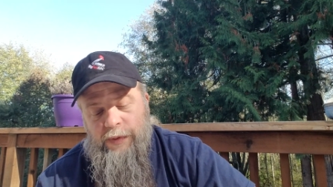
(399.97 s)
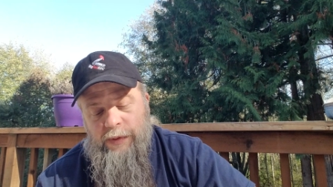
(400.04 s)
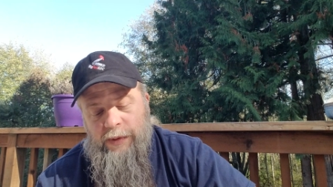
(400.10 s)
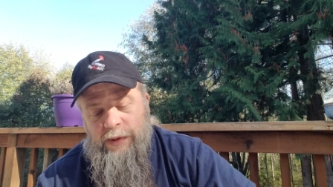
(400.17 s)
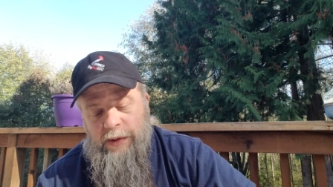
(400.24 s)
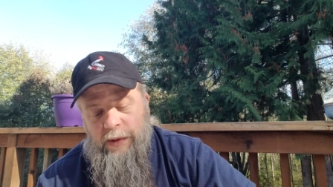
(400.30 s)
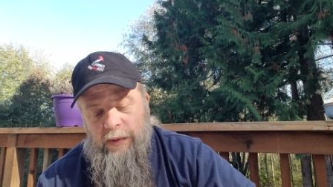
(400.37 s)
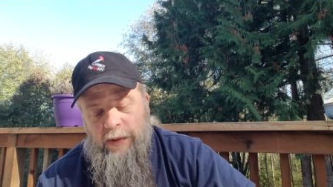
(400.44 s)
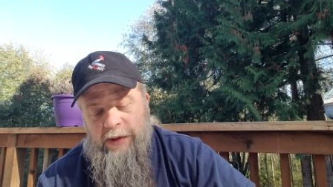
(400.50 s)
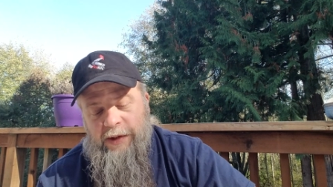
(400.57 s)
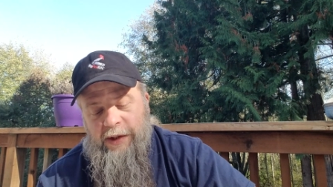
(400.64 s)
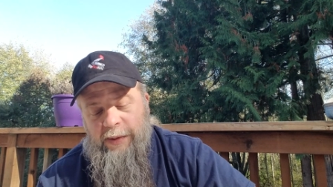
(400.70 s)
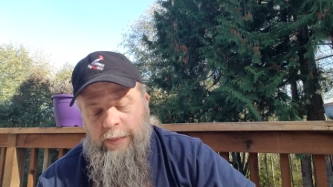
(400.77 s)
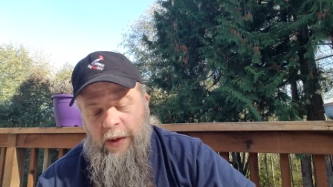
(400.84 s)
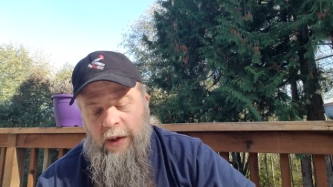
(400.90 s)
So let's
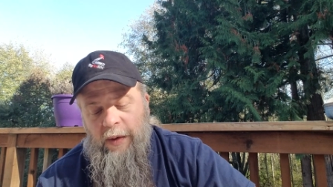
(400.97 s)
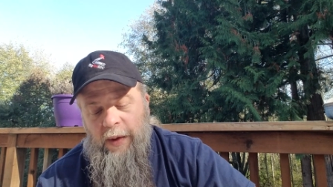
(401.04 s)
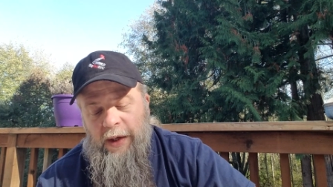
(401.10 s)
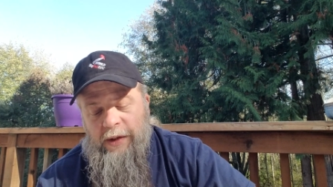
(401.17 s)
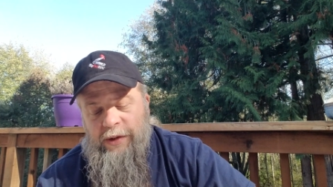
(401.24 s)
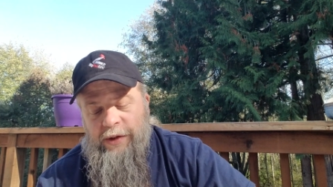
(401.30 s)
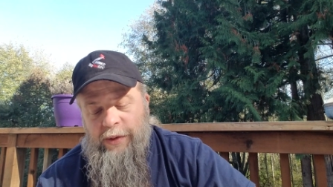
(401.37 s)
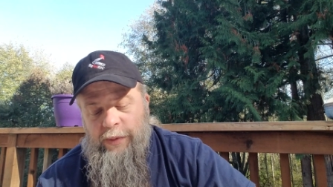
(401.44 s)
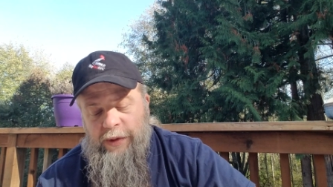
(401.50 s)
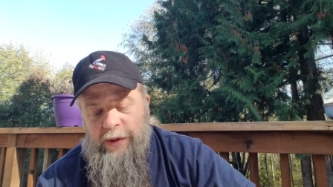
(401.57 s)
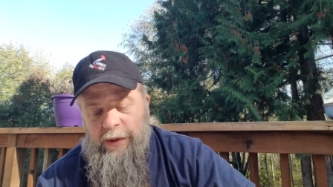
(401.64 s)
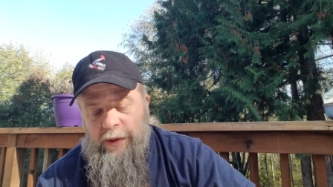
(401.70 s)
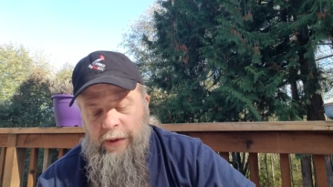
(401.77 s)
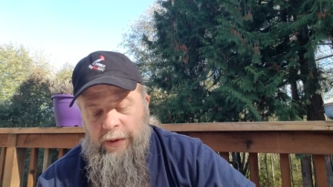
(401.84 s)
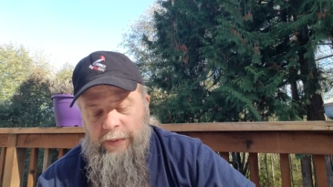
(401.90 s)
see, Mark Grant
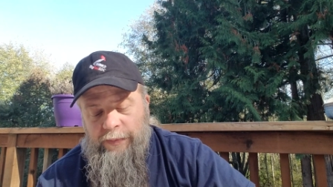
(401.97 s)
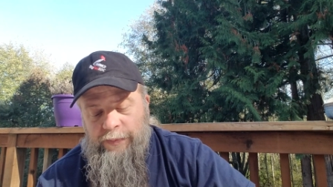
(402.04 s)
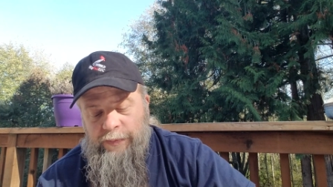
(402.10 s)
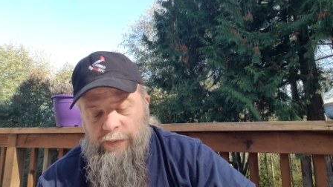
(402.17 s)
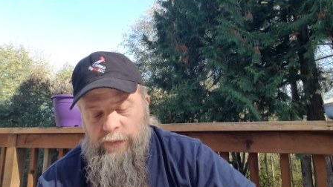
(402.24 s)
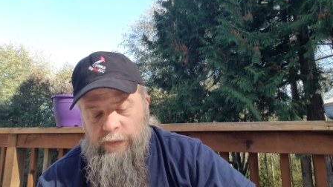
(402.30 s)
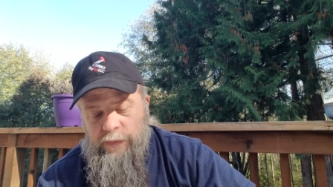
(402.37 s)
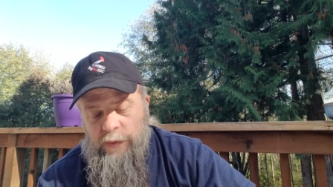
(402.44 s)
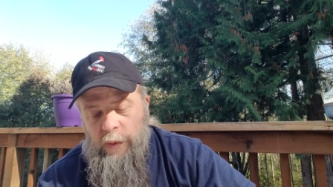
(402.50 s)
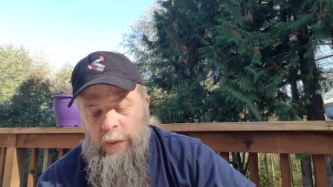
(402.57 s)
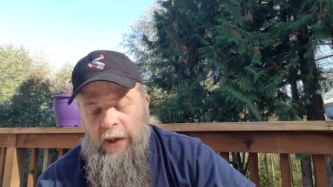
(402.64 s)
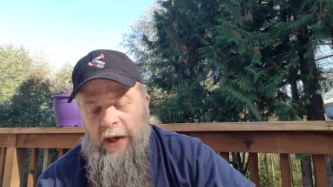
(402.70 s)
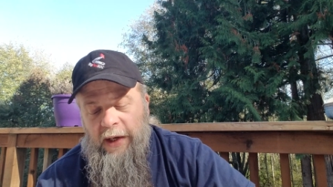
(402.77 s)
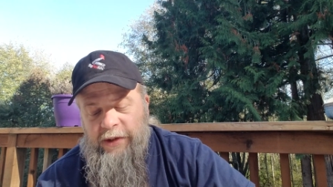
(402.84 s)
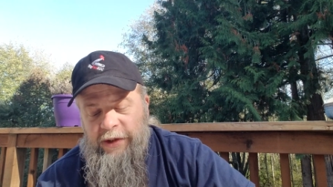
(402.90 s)
Jr.,
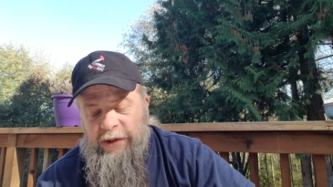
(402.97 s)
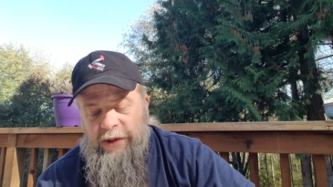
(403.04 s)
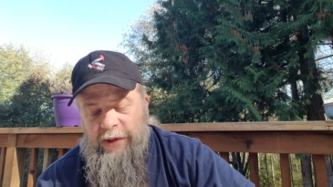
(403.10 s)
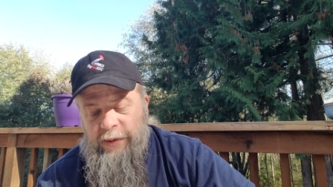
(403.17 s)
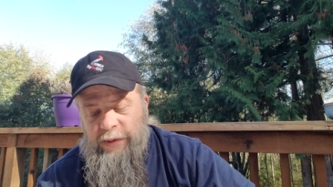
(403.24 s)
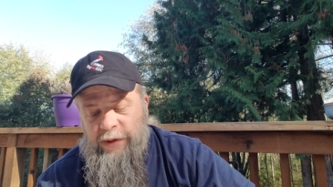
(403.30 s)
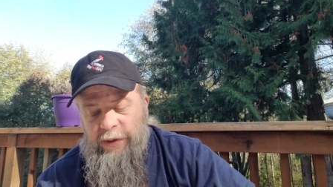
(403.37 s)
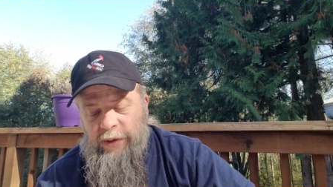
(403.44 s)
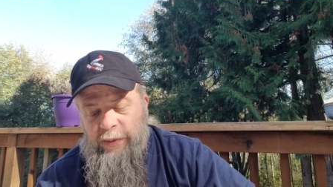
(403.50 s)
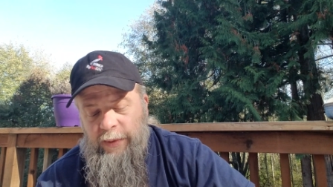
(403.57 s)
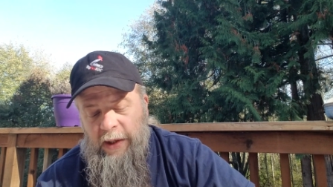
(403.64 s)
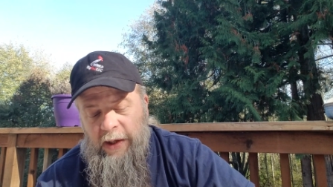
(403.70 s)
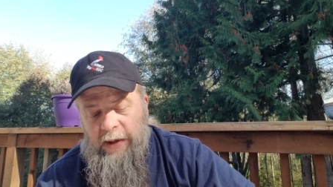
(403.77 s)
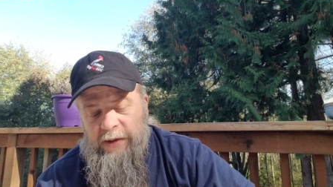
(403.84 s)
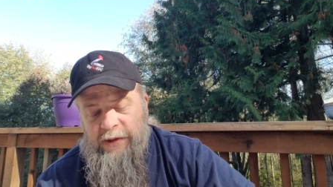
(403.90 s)
what got you into YouTube
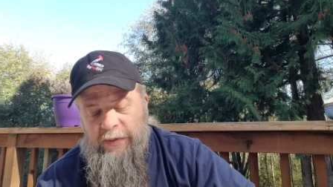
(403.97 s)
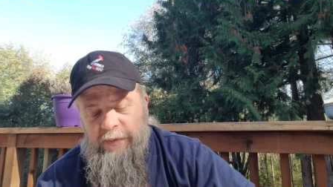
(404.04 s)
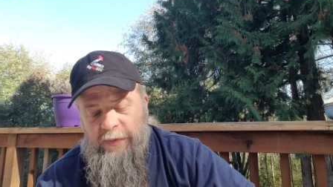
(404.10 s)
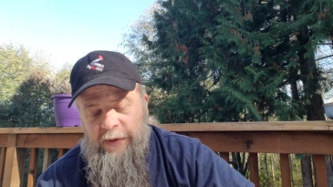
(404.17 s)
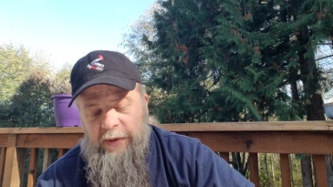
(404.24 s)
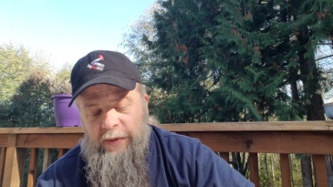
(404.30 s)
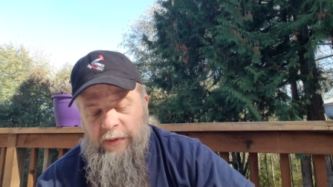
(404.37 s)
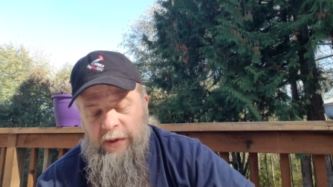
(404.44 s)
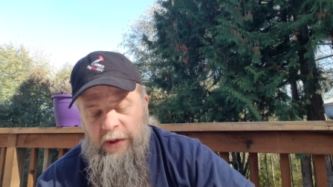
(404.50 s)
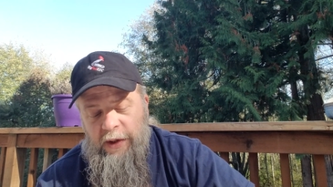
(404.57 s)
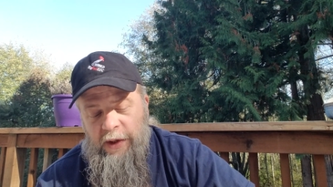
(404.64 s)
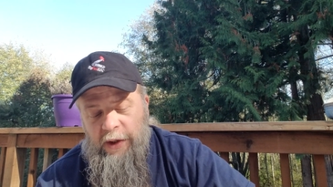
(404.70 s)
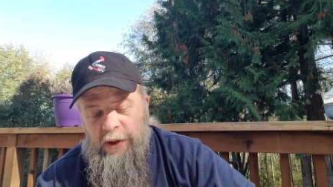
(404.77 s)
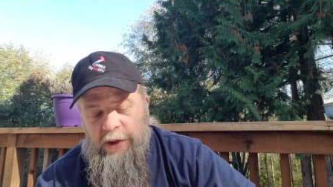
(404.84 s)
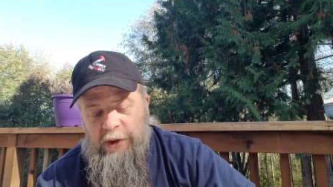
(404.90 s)
and how does it feel
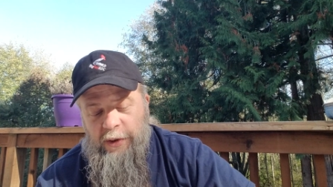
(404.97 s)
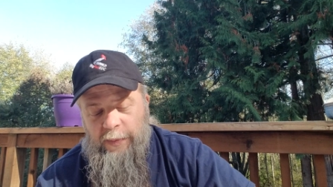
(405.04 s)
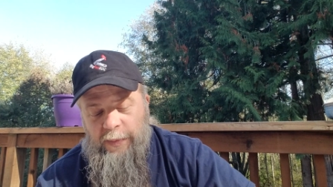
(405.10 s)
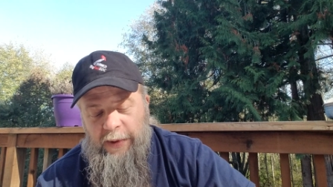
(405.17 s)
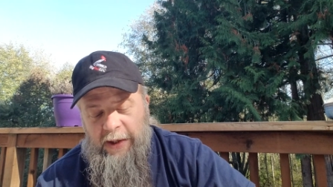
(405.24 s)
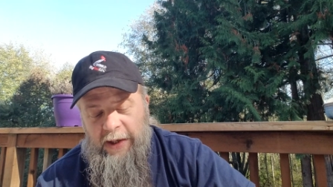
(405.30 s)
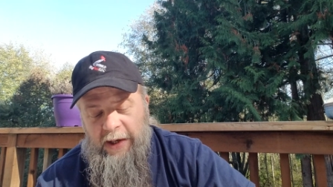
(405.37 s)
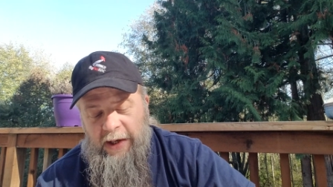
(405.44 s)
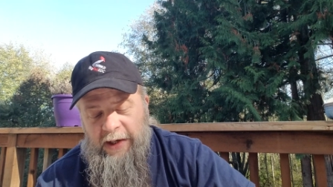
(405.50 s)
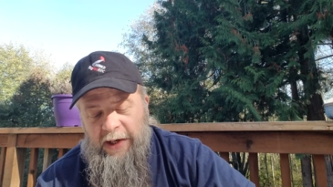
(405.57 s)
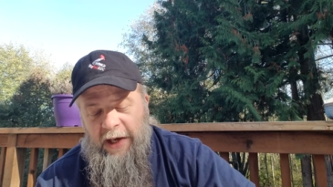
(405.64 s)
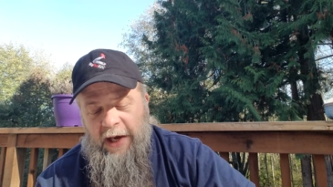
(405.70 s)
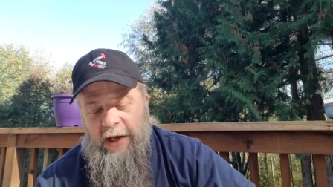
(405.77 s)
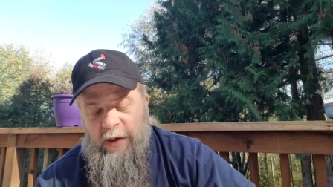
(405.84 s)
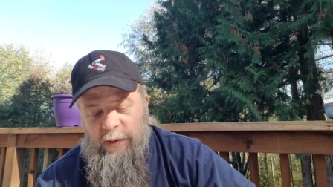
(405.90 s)
to be a
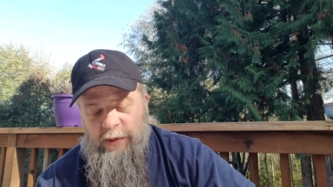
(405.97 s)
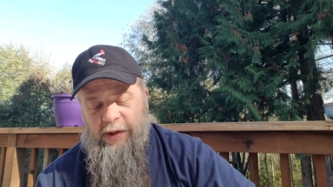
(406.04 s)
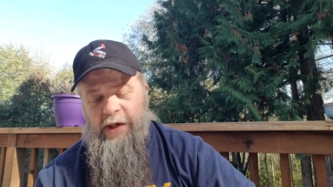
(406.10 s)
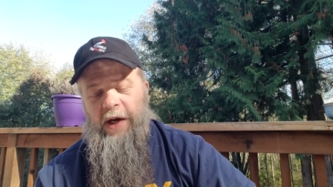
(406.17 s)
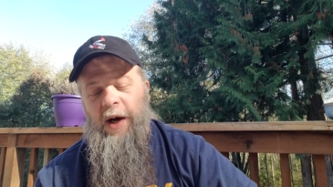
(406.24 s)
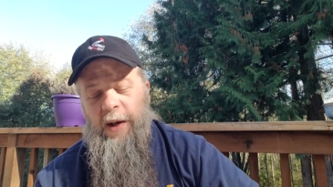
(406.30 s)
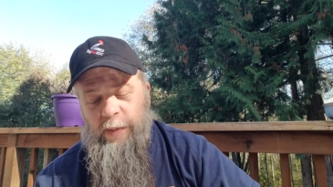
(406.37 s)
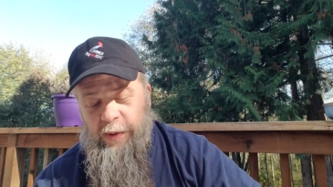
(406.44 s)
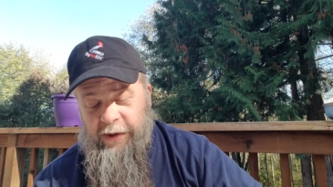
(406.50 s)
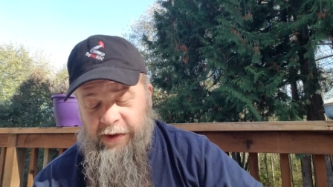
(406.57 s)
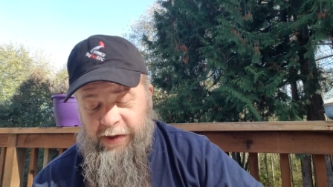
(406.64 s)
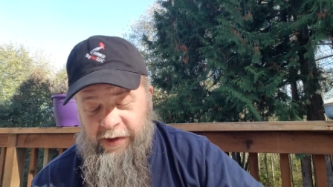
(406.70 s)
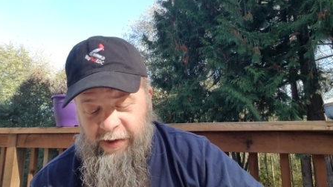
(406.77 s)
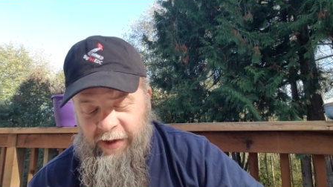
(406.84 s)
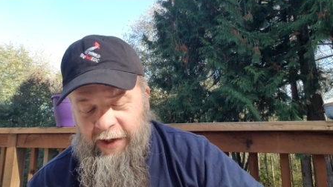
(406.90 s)
dad who's
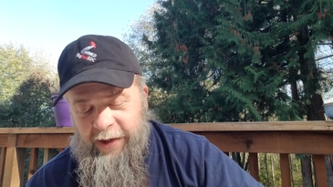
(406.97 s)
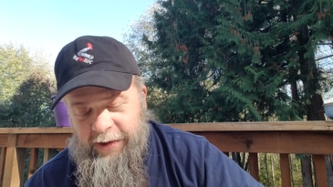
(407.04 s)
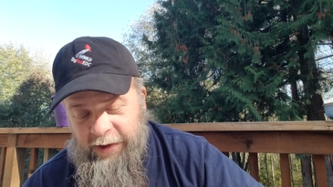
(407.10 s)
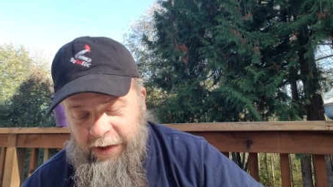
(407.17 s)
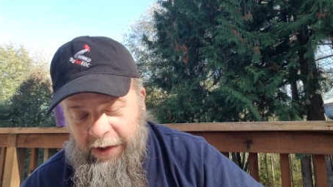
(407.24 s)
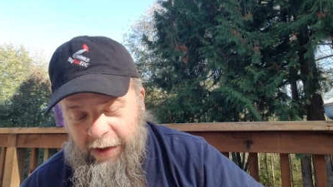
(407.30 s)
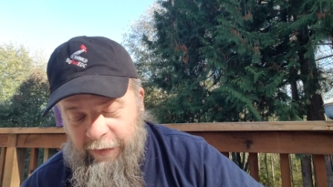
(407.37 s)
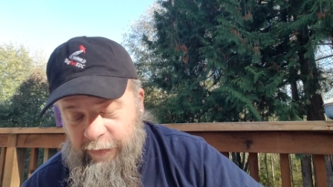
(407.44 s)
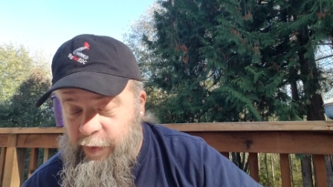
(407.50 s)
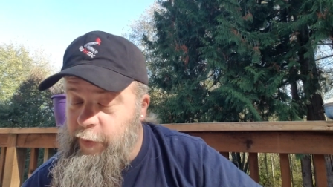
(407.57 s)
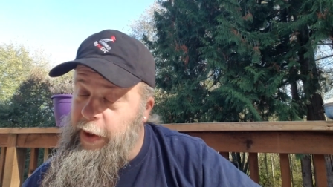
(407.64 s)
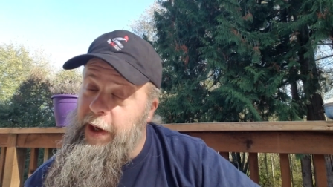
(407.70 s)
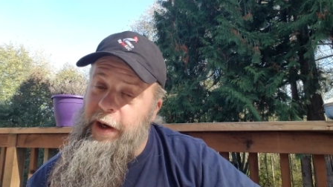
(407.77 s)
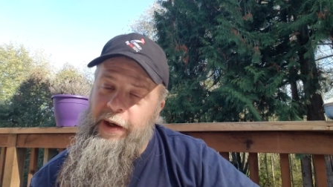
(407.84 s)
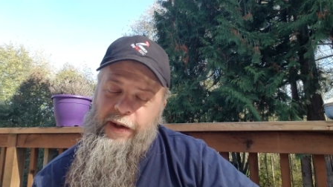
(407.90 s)
accomplished a lot in life?
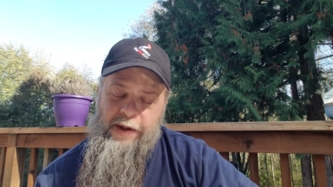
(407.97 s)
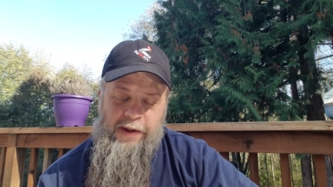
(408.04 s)
Wow.